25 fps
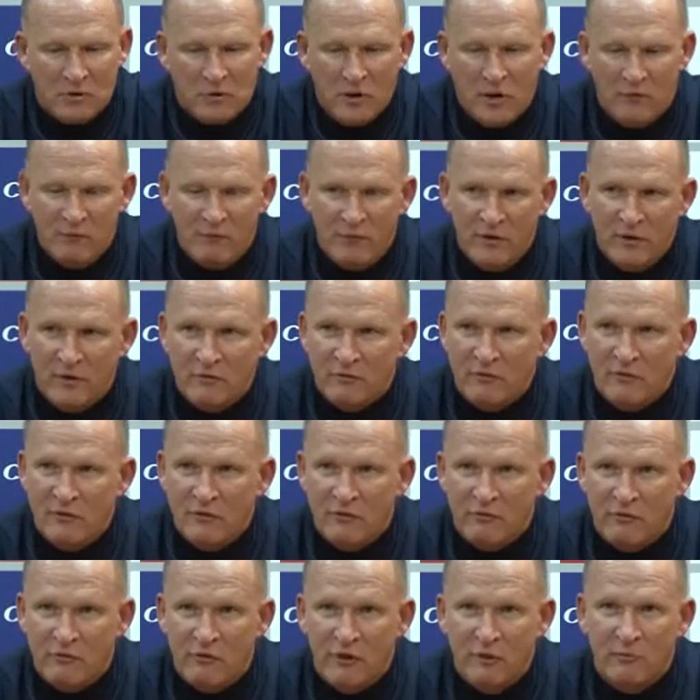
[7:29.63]
Confidence in
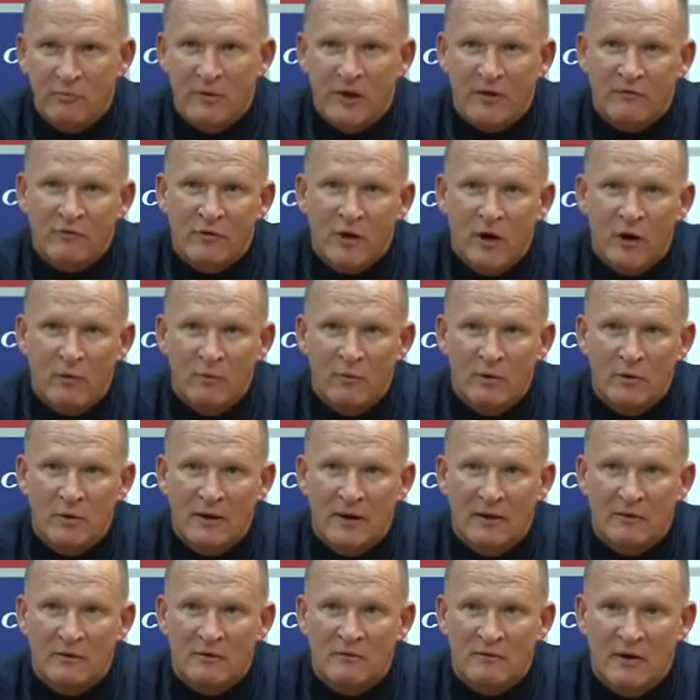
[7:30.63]
this group that I've got. We'll
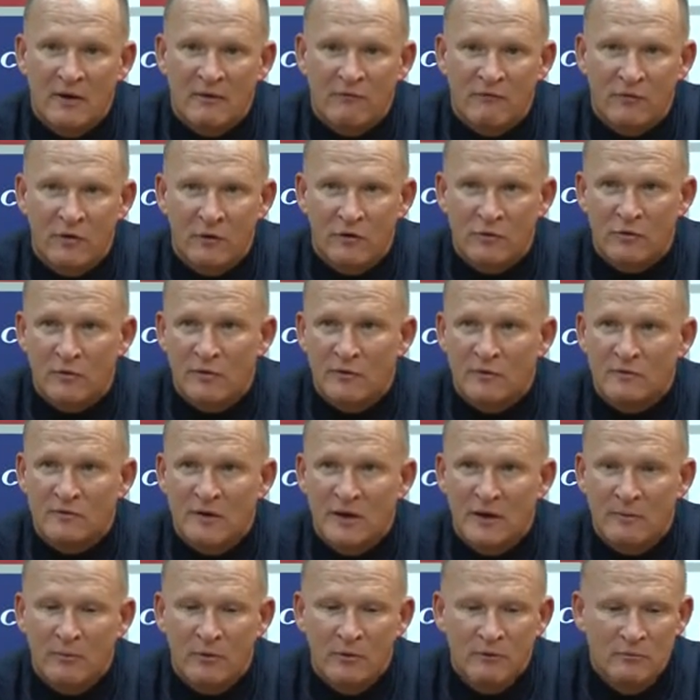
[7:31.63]
get further up the
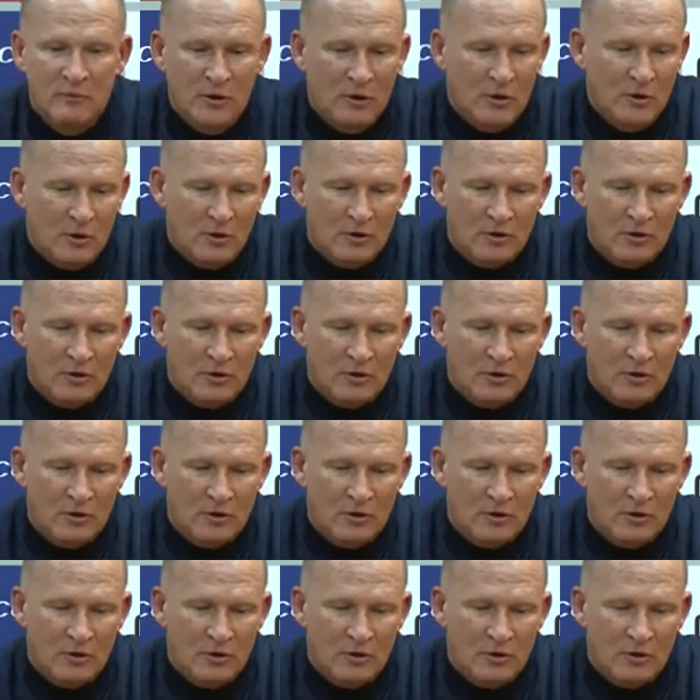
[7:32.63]
table.